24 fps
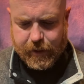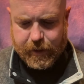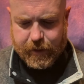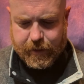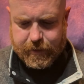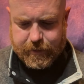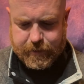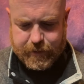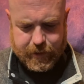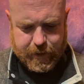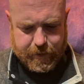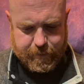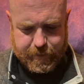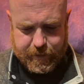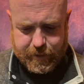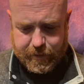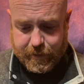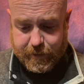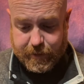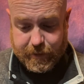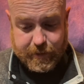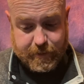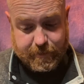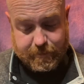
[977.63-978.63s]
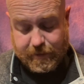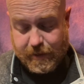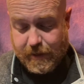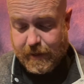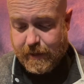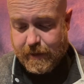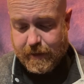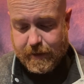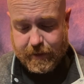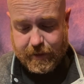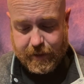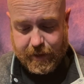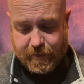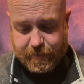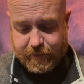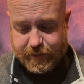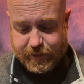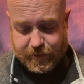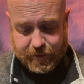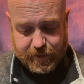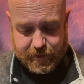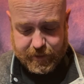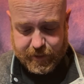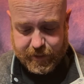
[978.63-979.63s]
I mean, yeah, every
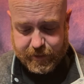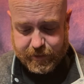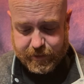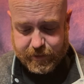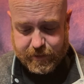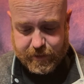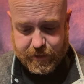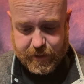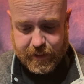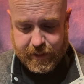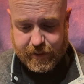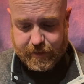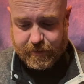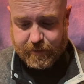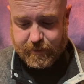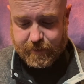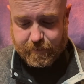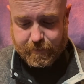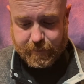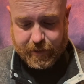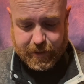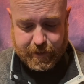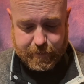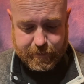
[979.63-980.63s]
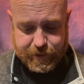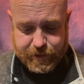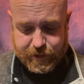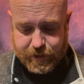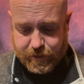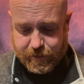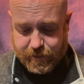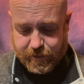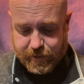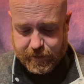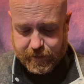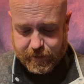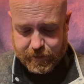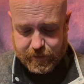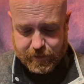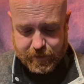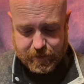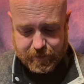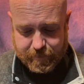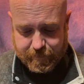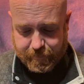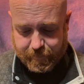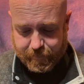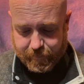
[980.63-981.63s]
song on here is great. My Name is Jonas,
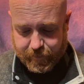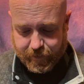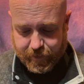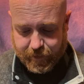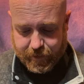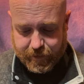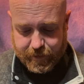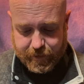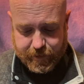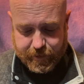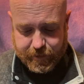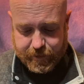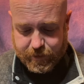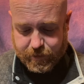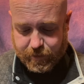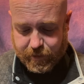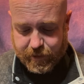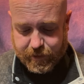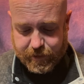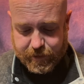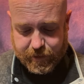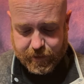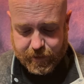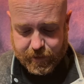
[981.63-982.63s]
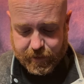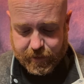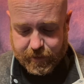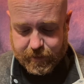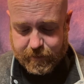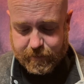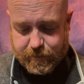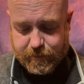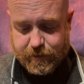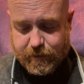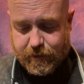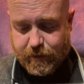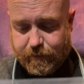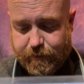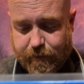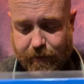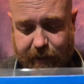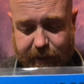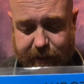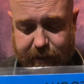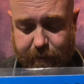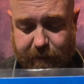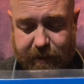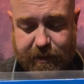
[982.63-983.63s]
Undone the Sweater Song, Surf
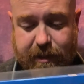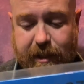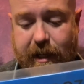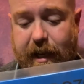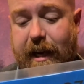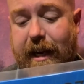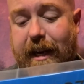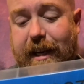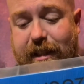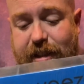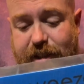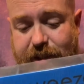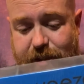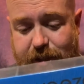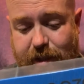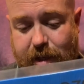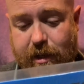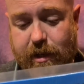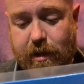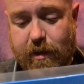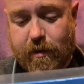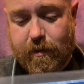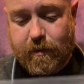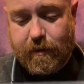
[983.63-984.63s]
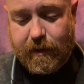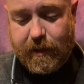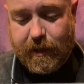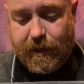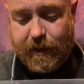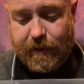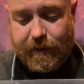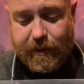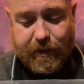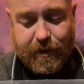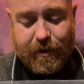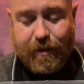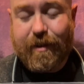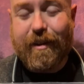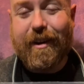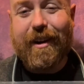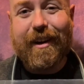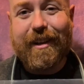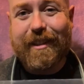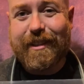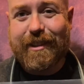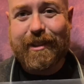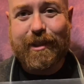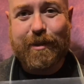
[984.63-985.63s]
Wax, and Say It Ain't So, In the
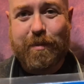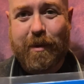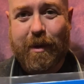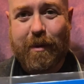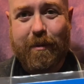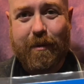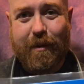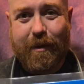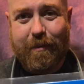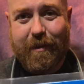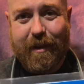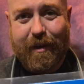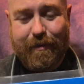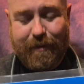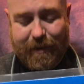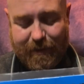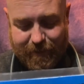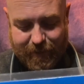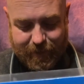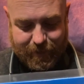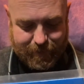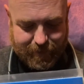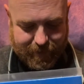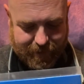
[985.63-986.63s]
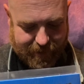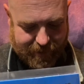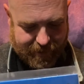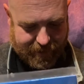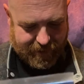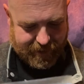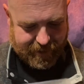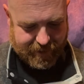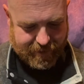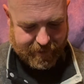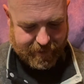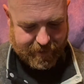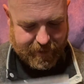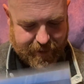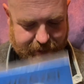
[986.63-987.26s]
Garage is probably my favorite one on here.